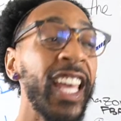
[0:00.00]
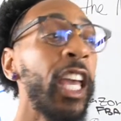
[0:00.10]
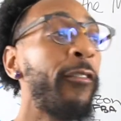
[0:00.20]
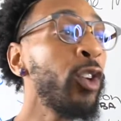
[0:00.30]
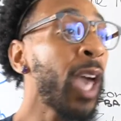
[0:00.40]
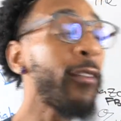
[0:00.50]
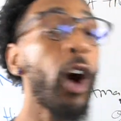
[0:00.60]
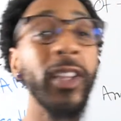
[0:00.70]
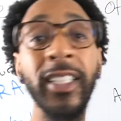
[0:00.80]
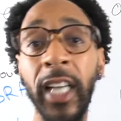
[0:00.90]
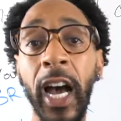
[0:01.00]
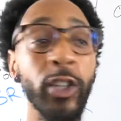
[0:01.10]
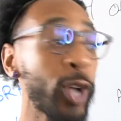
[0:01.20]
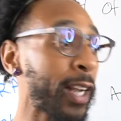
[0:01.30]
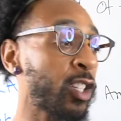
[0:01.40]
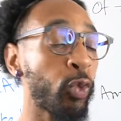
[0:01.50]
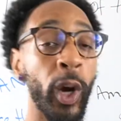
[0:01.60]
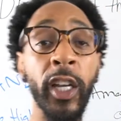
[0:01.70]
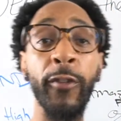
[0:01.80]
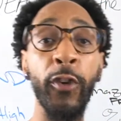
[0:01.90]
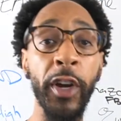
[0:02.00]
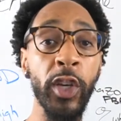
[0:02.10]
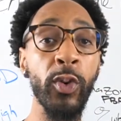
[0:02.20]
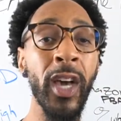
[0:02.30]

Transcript: If you have all these contractors working for you,